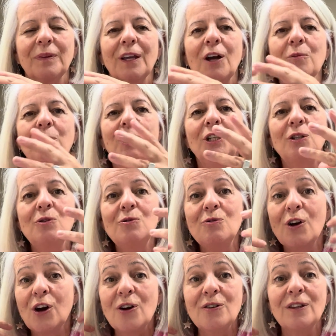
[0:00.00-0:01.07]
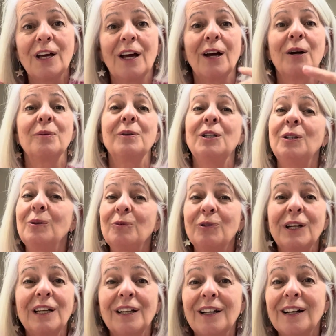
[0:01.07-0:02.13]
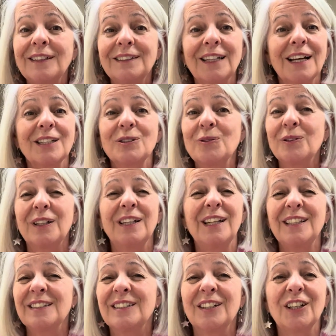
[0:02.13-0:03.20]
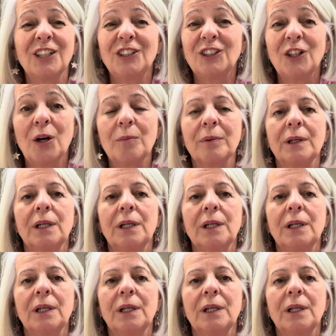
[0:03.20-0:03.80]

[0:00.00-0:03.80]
And when you know that, and when you realise that it's all an inside job,